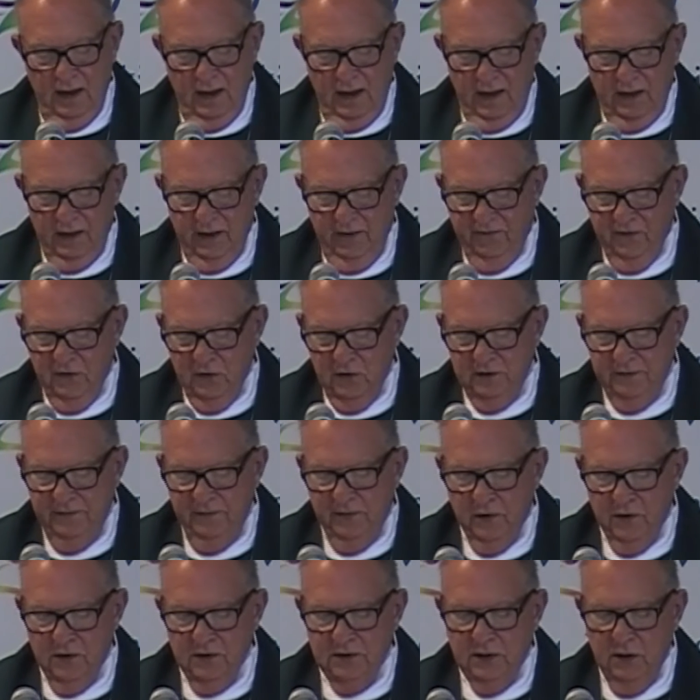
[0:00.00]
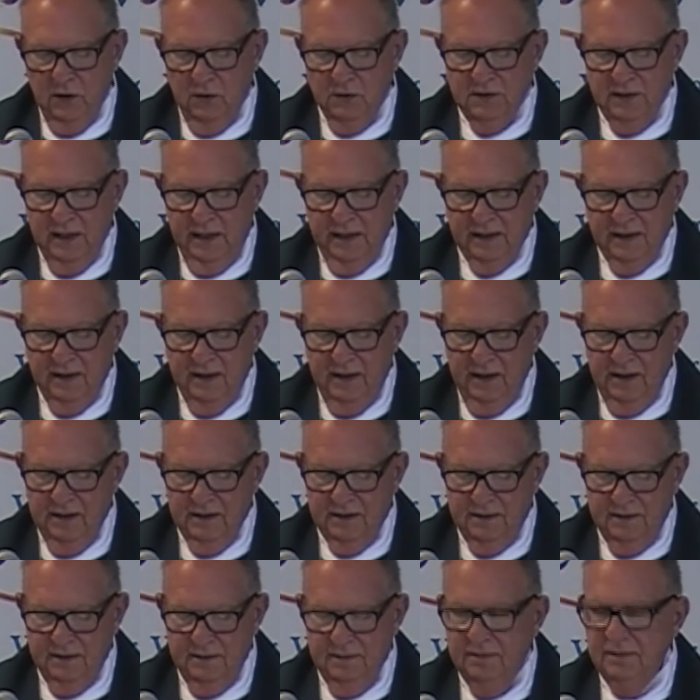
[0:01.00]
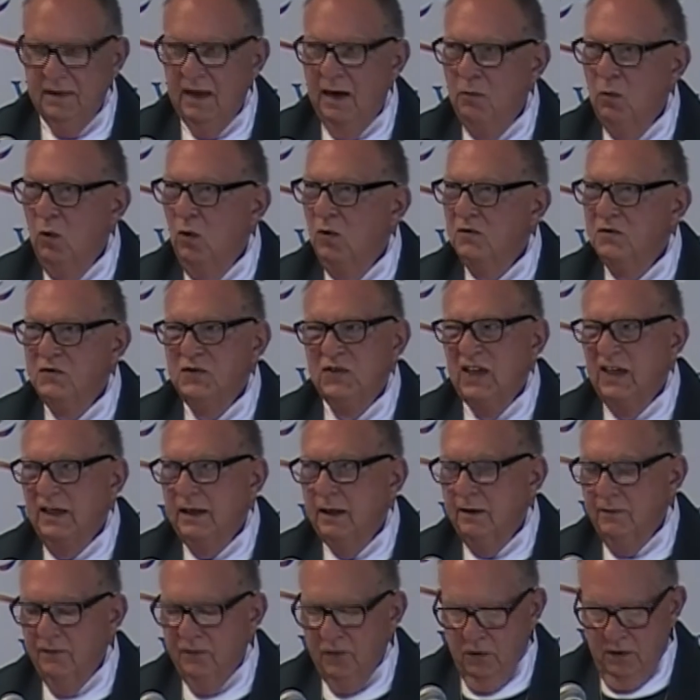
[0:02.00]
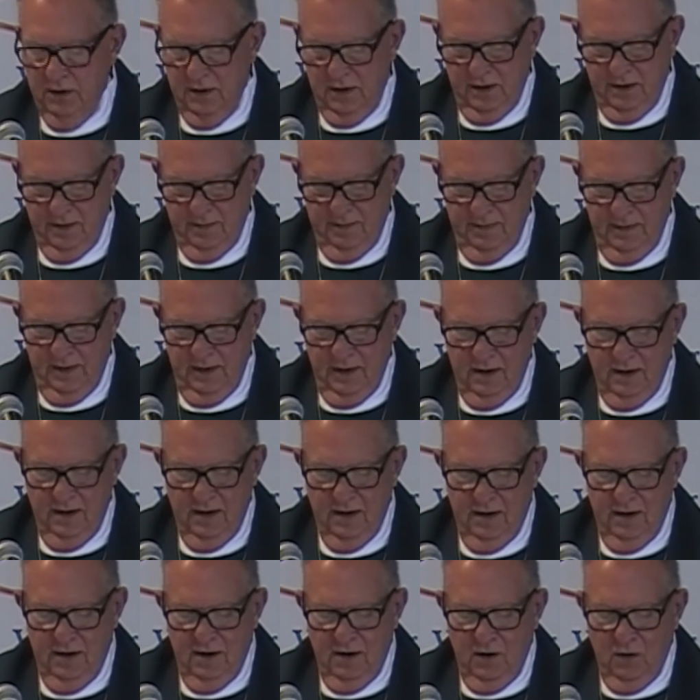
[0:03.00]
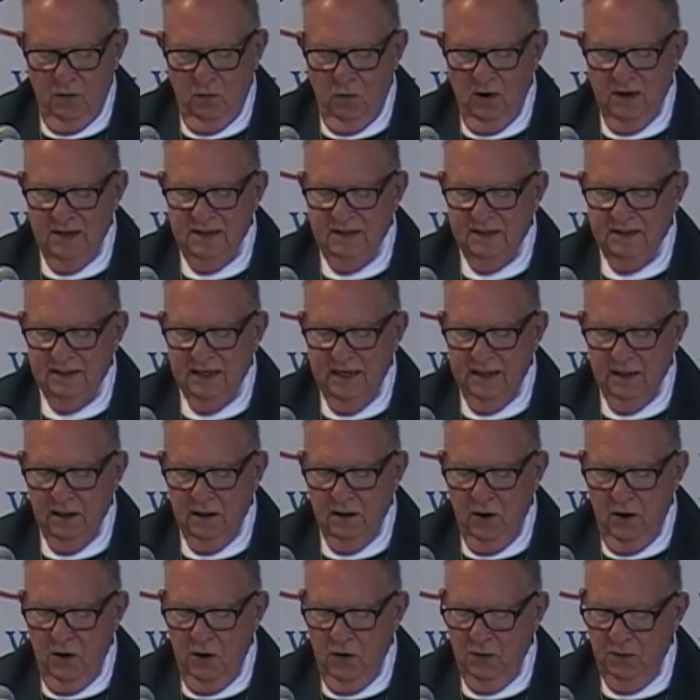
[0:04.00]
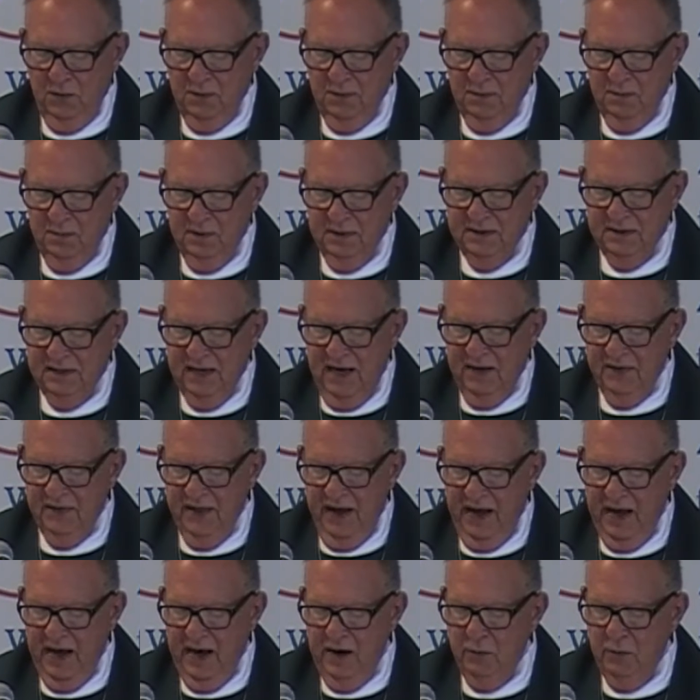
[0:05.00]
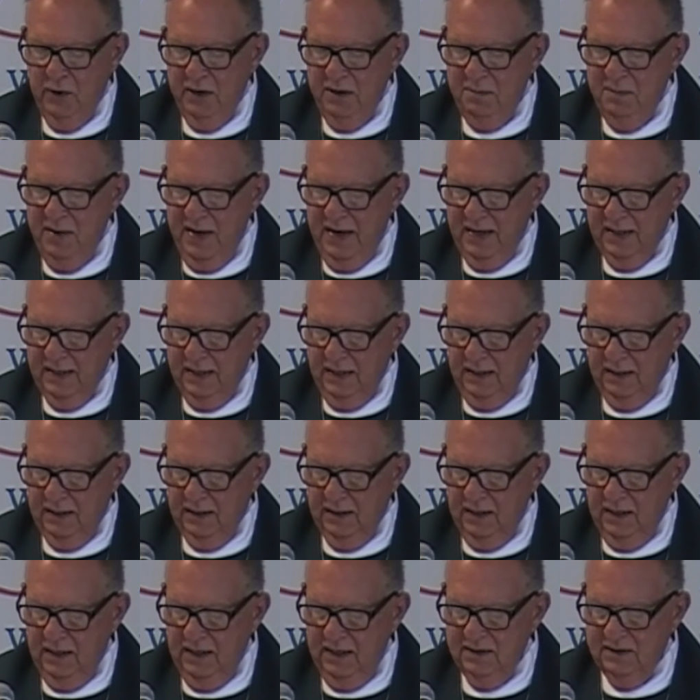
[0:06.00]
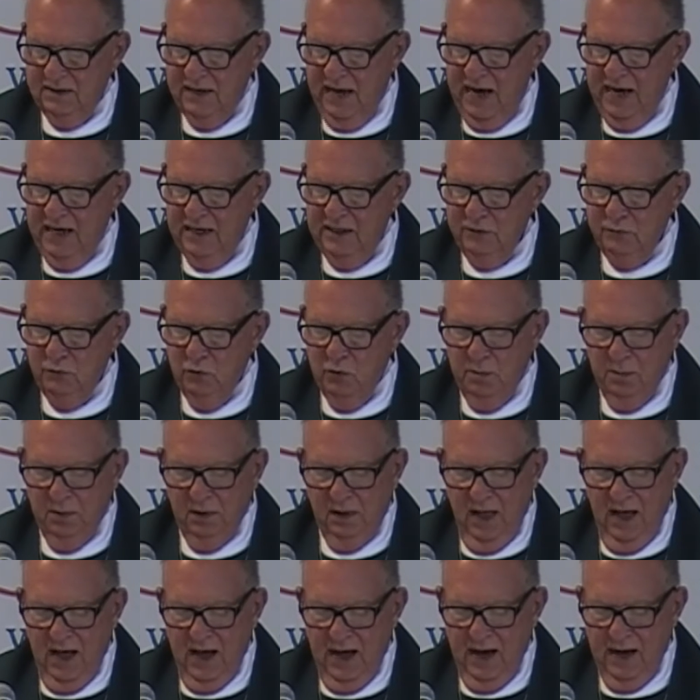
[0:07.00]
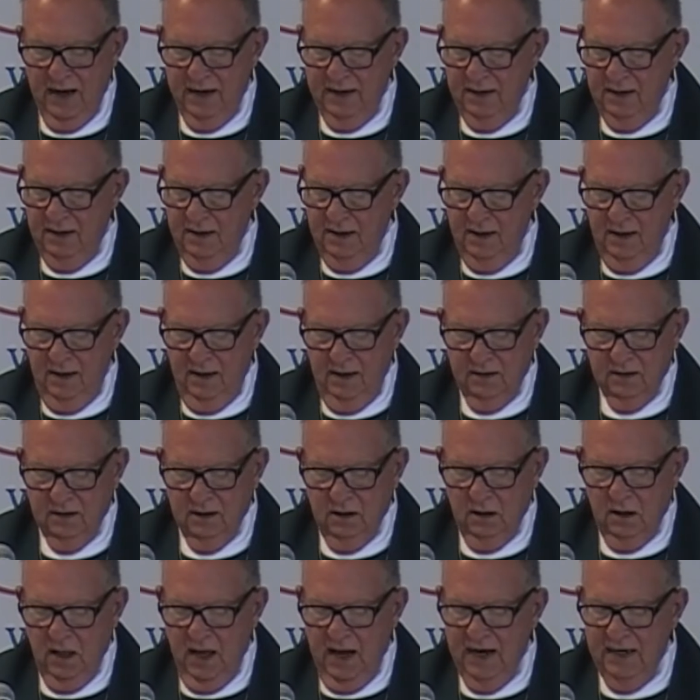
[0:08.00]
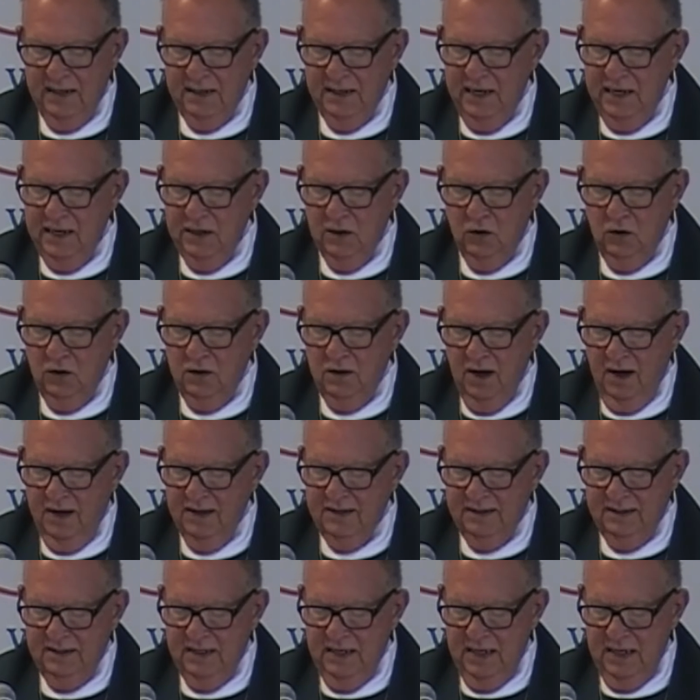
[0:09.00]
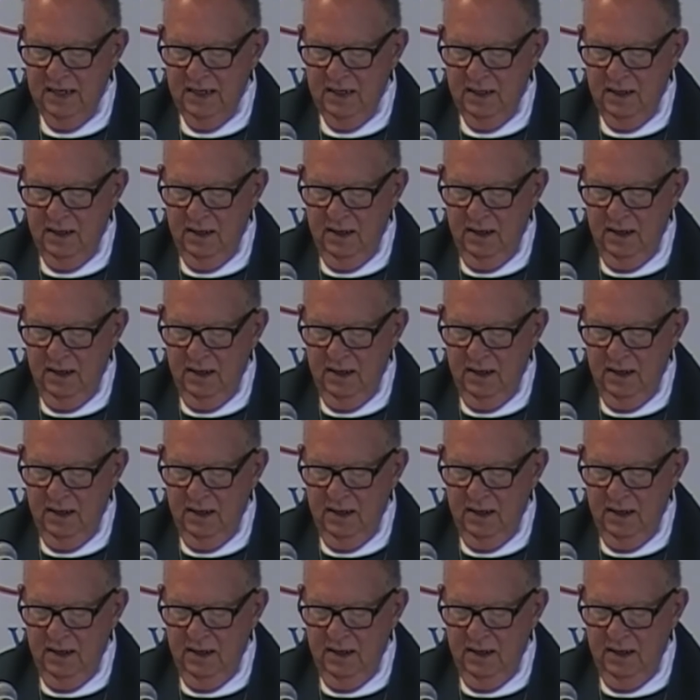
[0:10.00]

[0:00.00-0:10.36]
And the first verse goes like this, and I won't sing it for you. One sat alone beside the highway begging. His eyes were blind, the light he could not see.